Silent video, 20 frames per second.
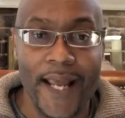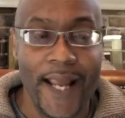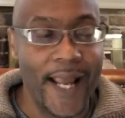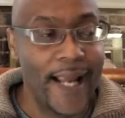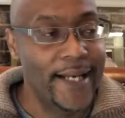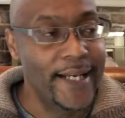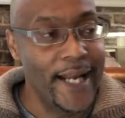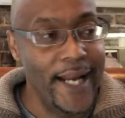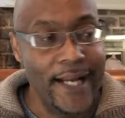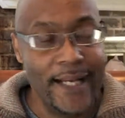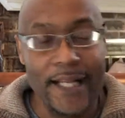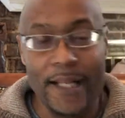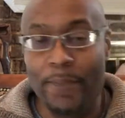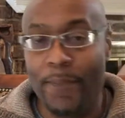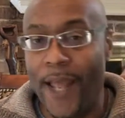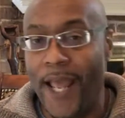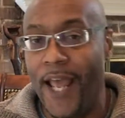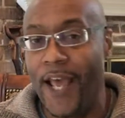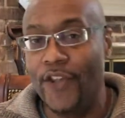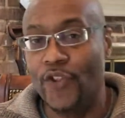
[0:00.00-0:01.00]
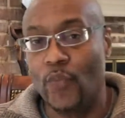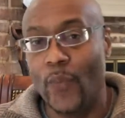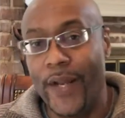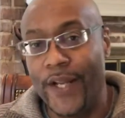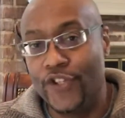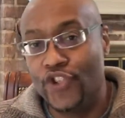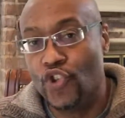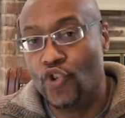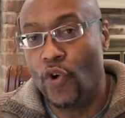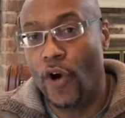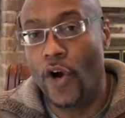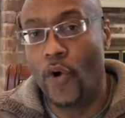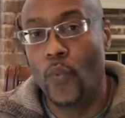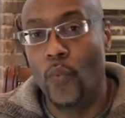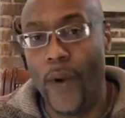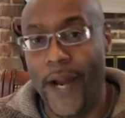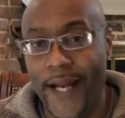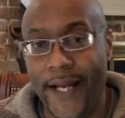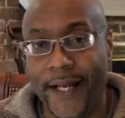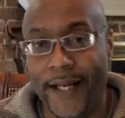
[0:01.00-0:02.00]
And any pathway to
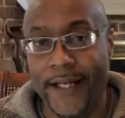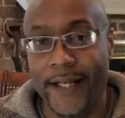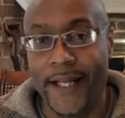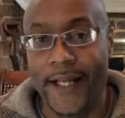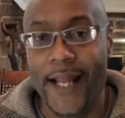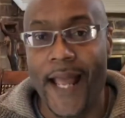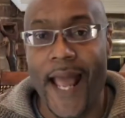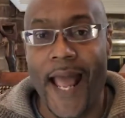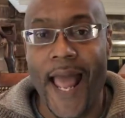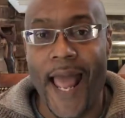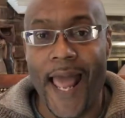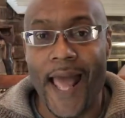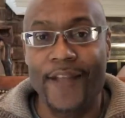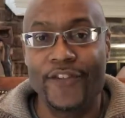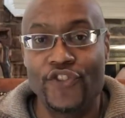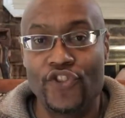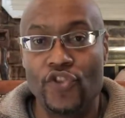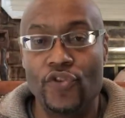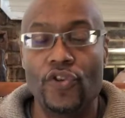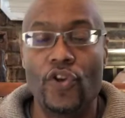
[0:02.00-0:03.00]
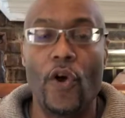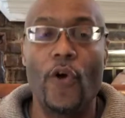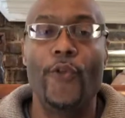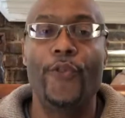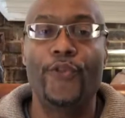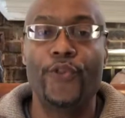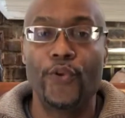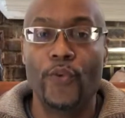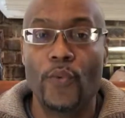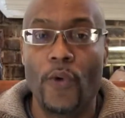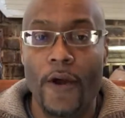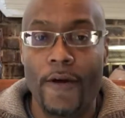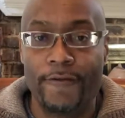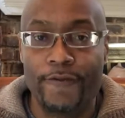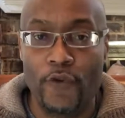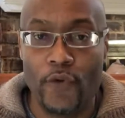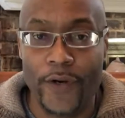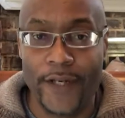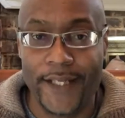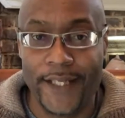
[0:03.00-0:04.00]
awakening has to go through
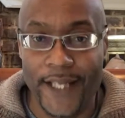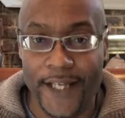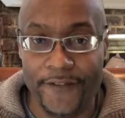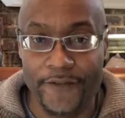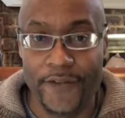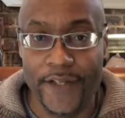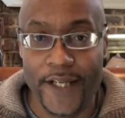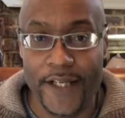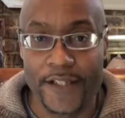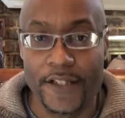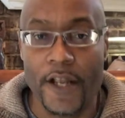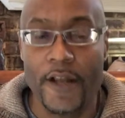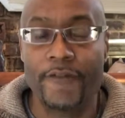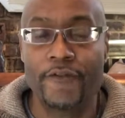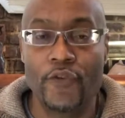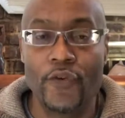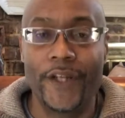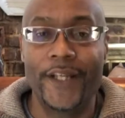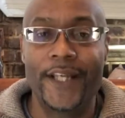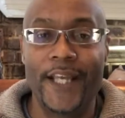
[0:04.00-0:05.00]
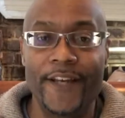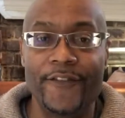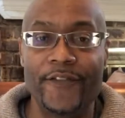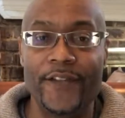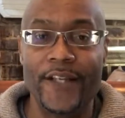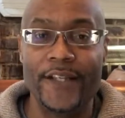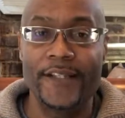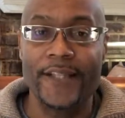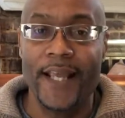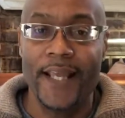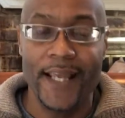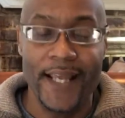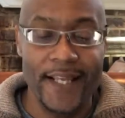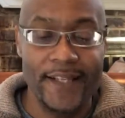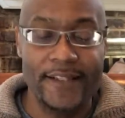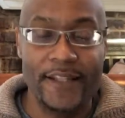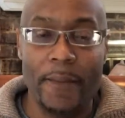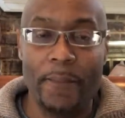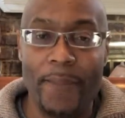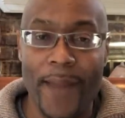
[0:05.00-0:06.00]
forgiveness. Forgiveness
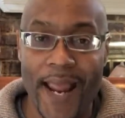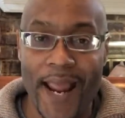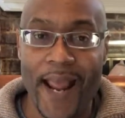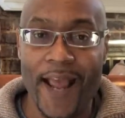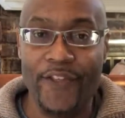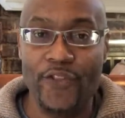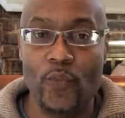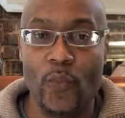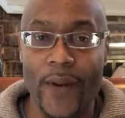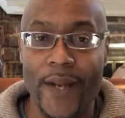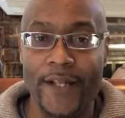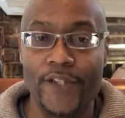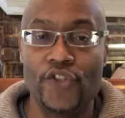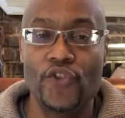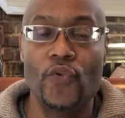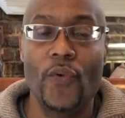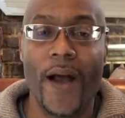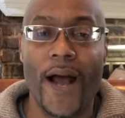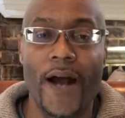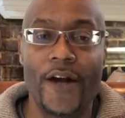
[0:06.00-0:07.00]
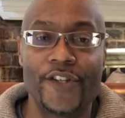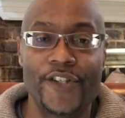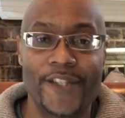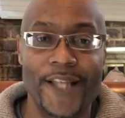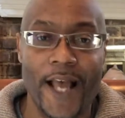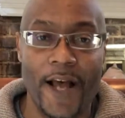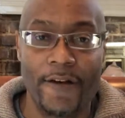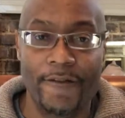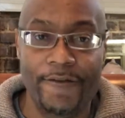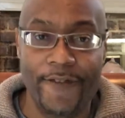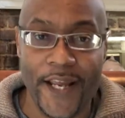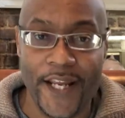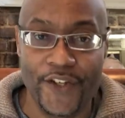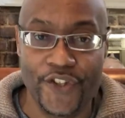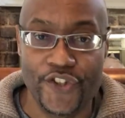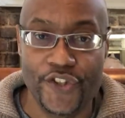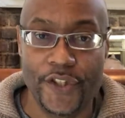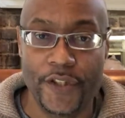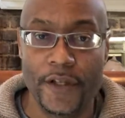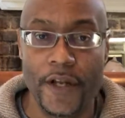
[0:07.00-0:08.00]
is the pathway to our
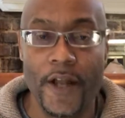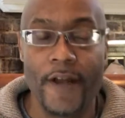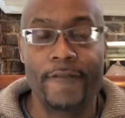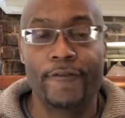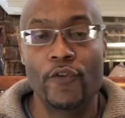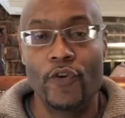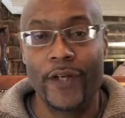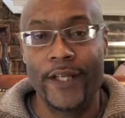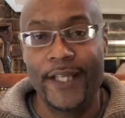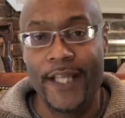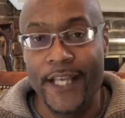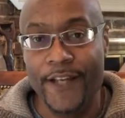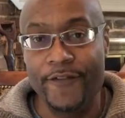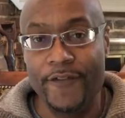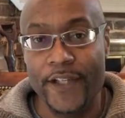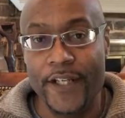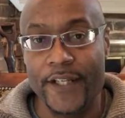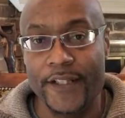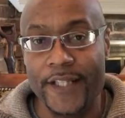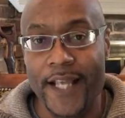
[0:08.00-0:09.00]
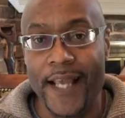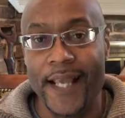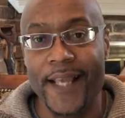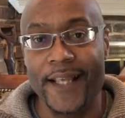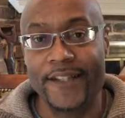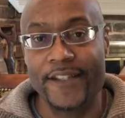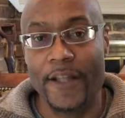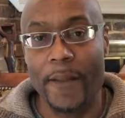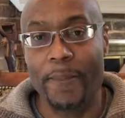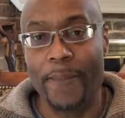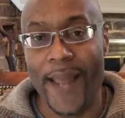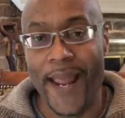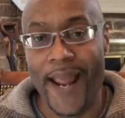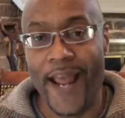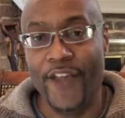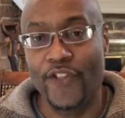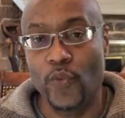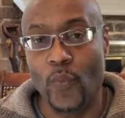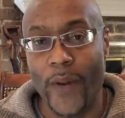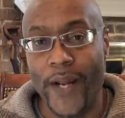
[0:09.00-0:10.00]
salvation. Forgiveness is the
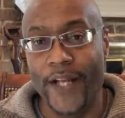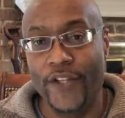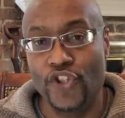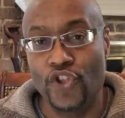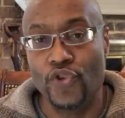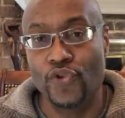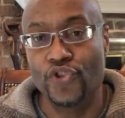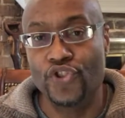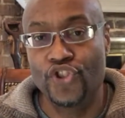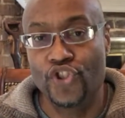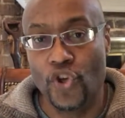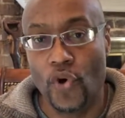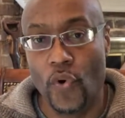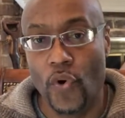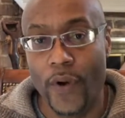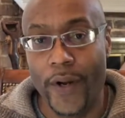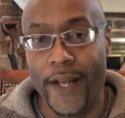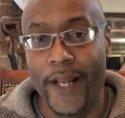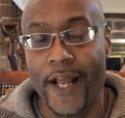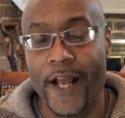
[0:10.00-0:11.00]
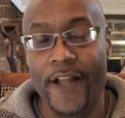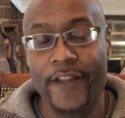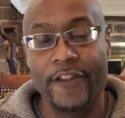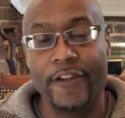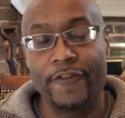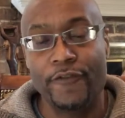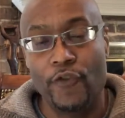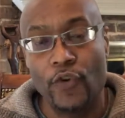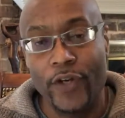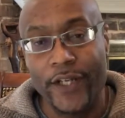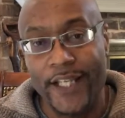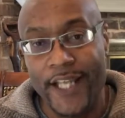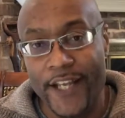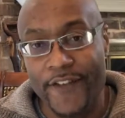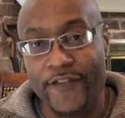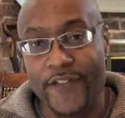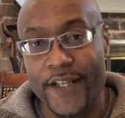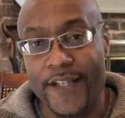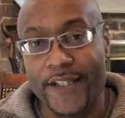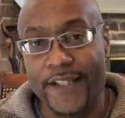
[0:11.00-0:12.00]
pathway to joy. The
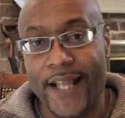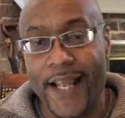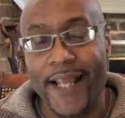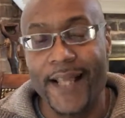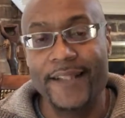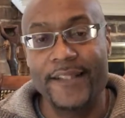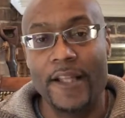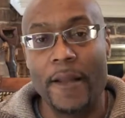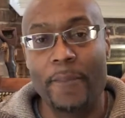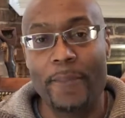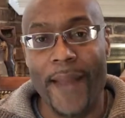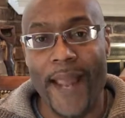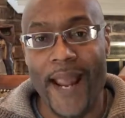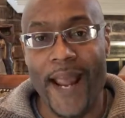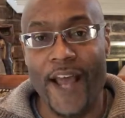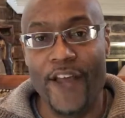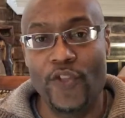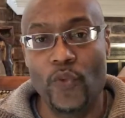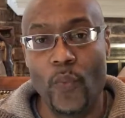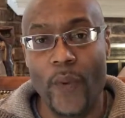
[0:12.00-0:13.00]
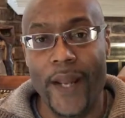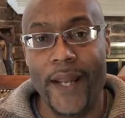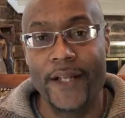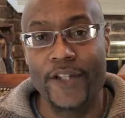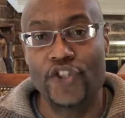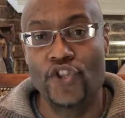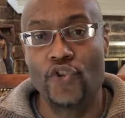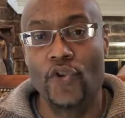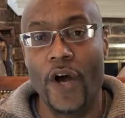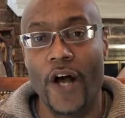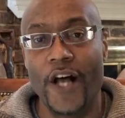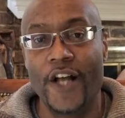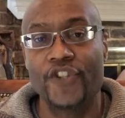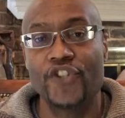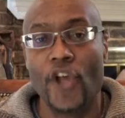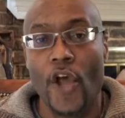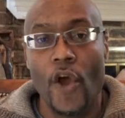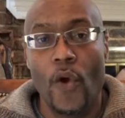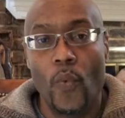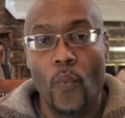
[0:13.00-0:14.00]
forgiveness is the pathway to us
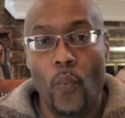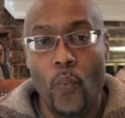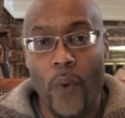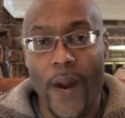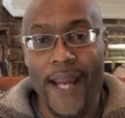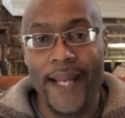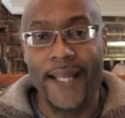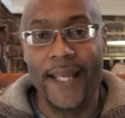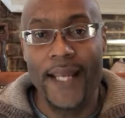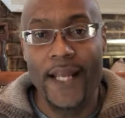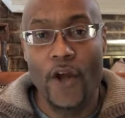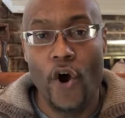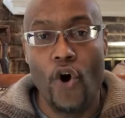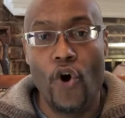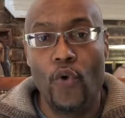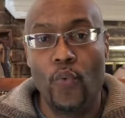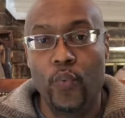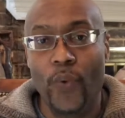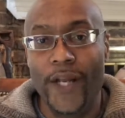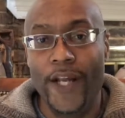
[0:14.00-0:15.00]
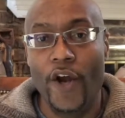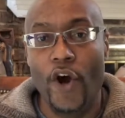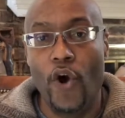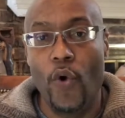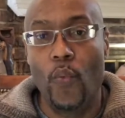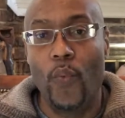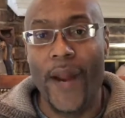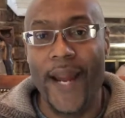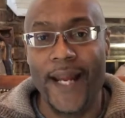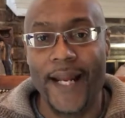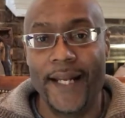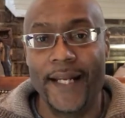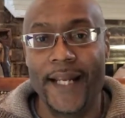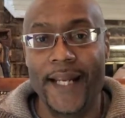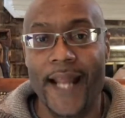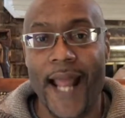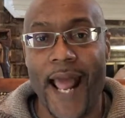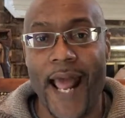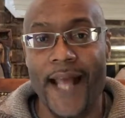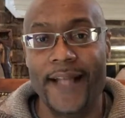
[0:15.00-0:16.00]
waking or
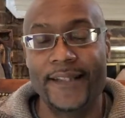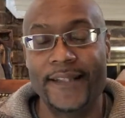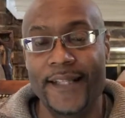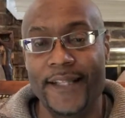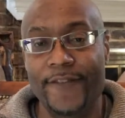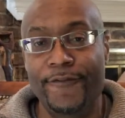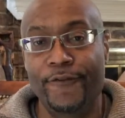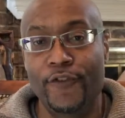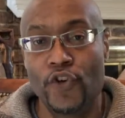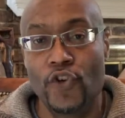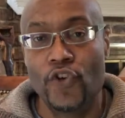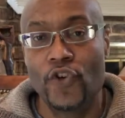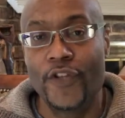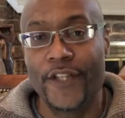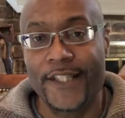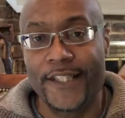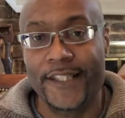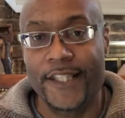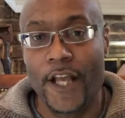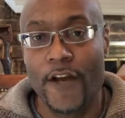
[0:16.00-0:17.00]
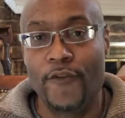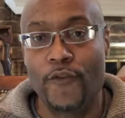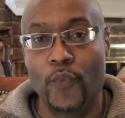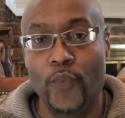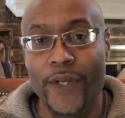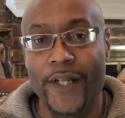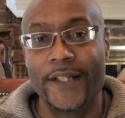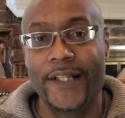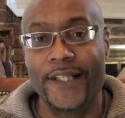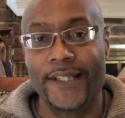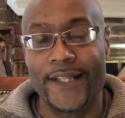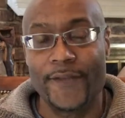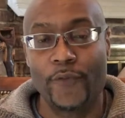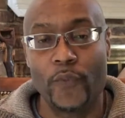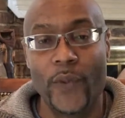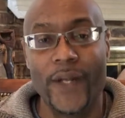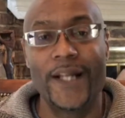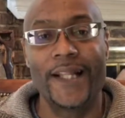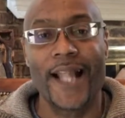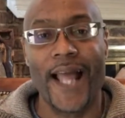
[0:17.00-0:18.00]
reawakening as the full
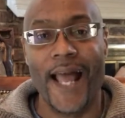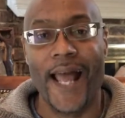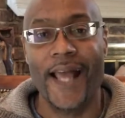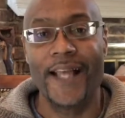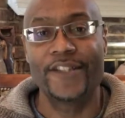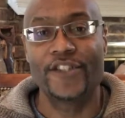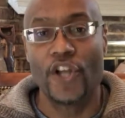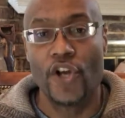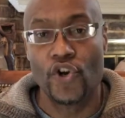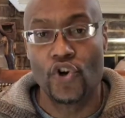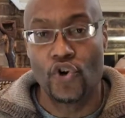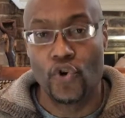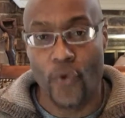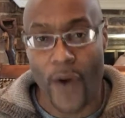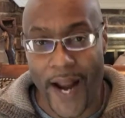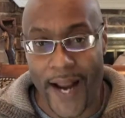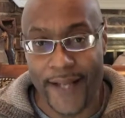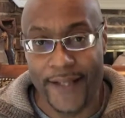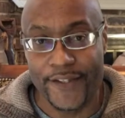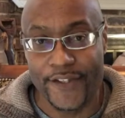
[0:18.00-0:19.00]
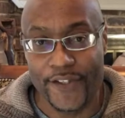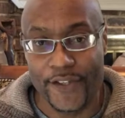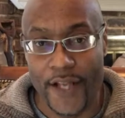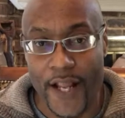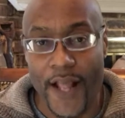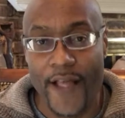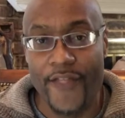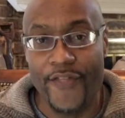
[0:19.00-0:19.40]
self-realized Christ.